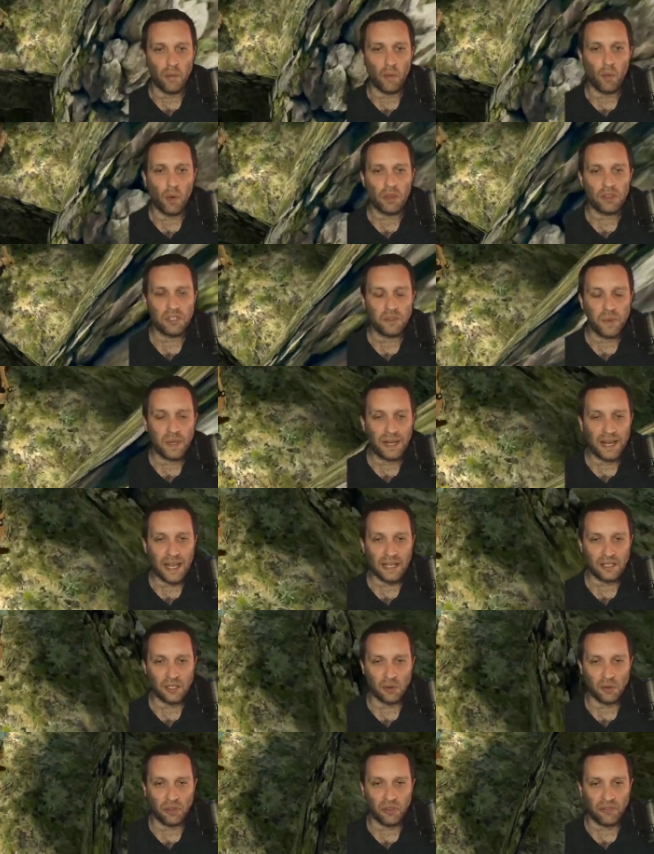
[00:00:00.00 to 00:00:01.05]
Once we
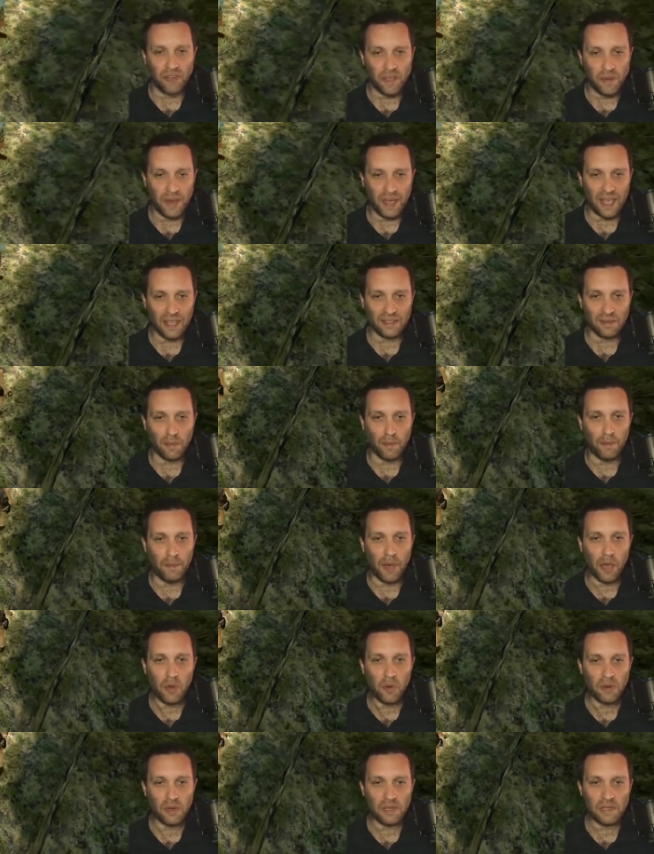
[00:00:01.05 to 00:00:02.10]
collect all 3, we get some
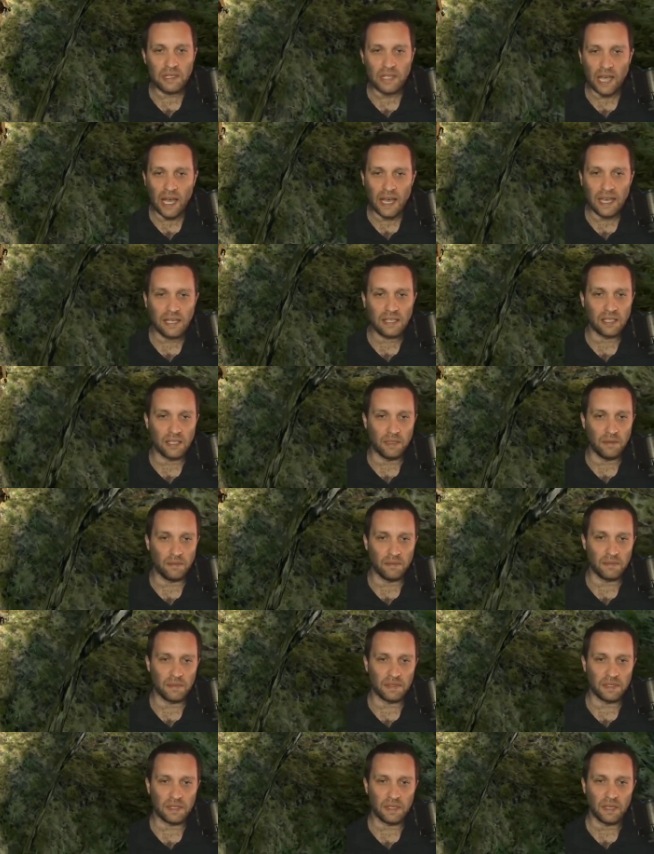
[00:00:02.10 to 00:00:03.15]
bonus
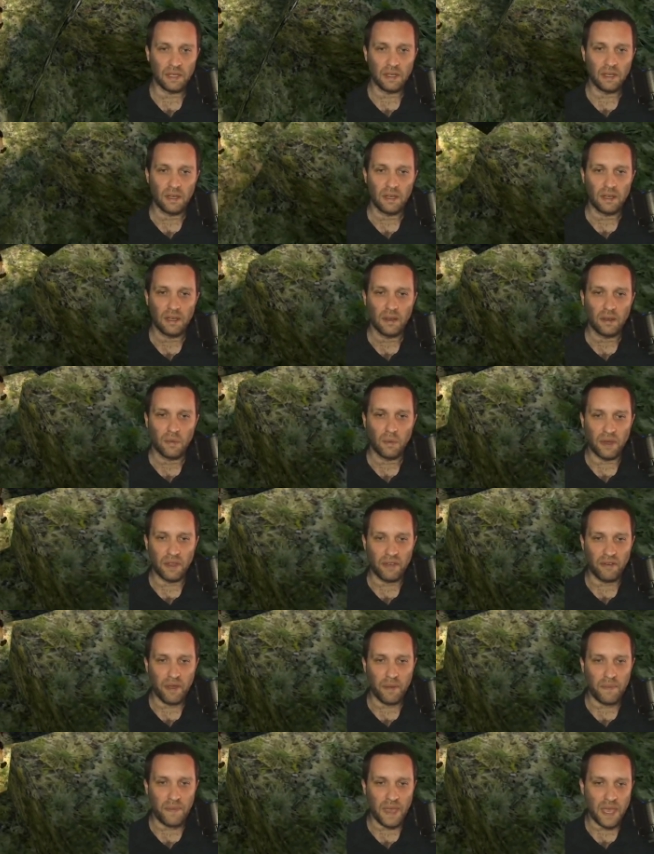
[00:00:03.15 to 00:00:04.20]
items, whether
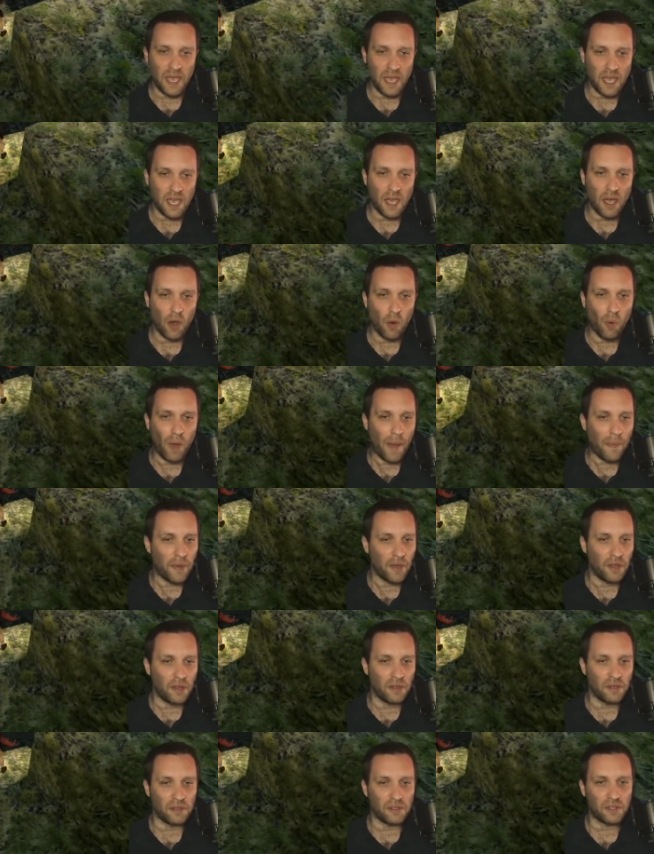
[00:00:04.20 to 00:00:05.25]
it be
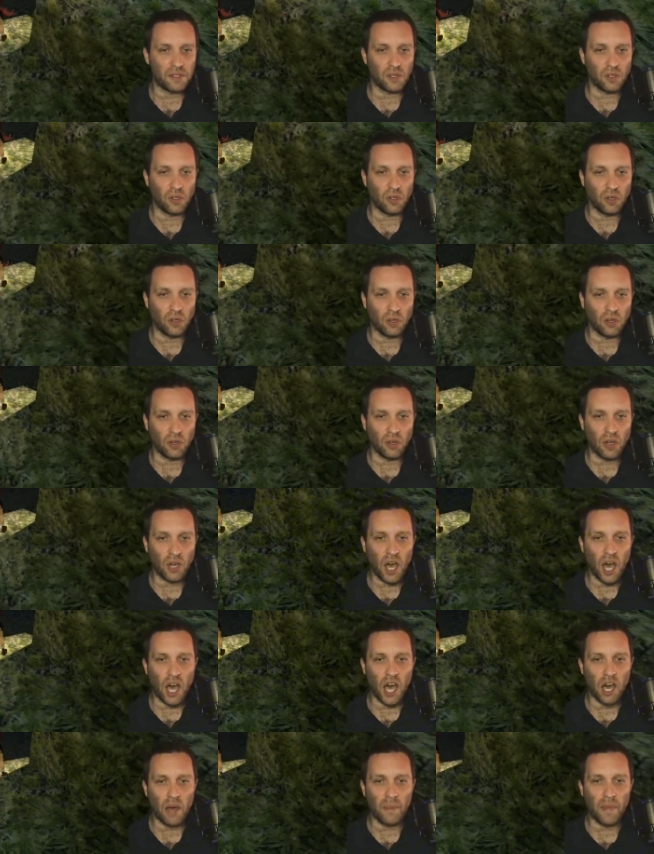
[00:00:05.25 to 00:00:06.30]
weapons or
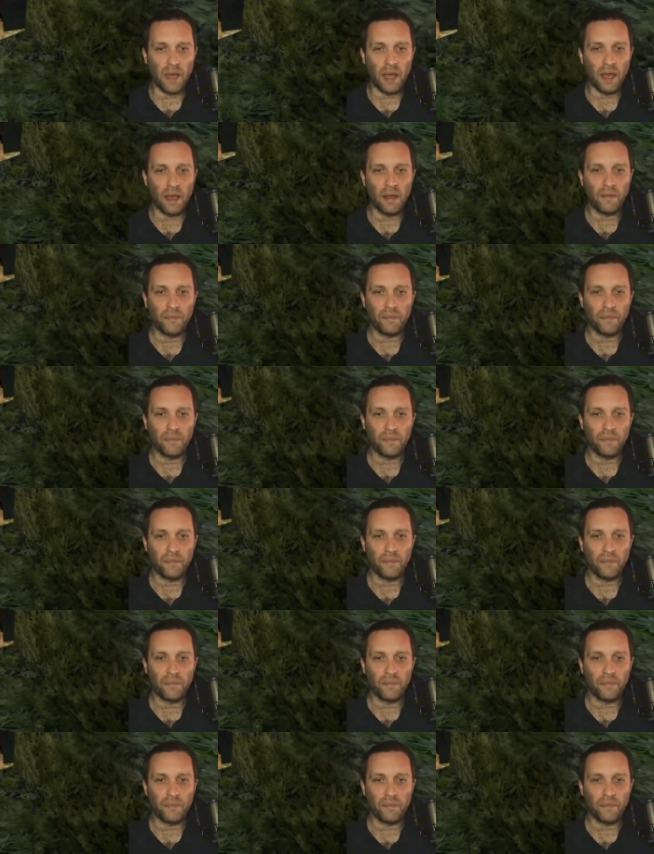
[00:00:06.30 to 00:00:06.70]
armor,